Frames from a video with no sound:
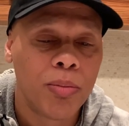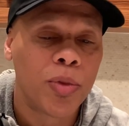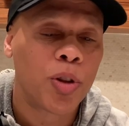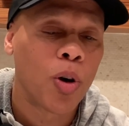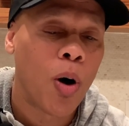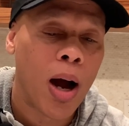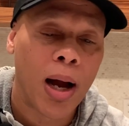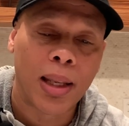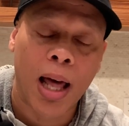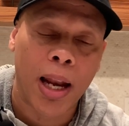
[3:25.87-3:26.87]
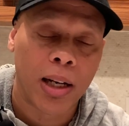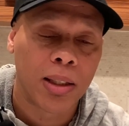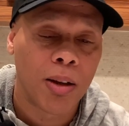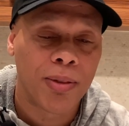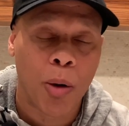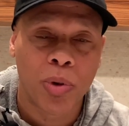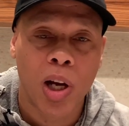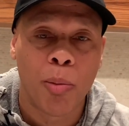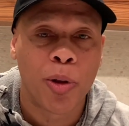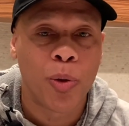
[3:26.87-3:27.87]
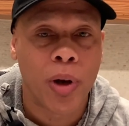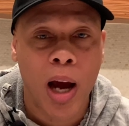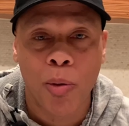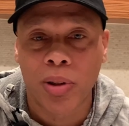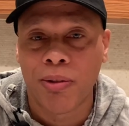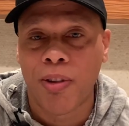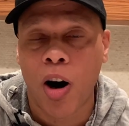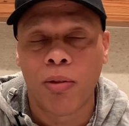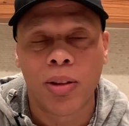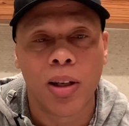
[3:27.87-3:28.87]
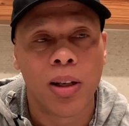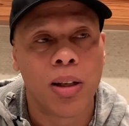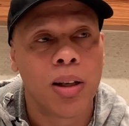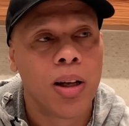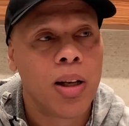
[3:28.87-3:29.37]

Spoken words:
So a lot of the stuff that was coming through there, I was involved in.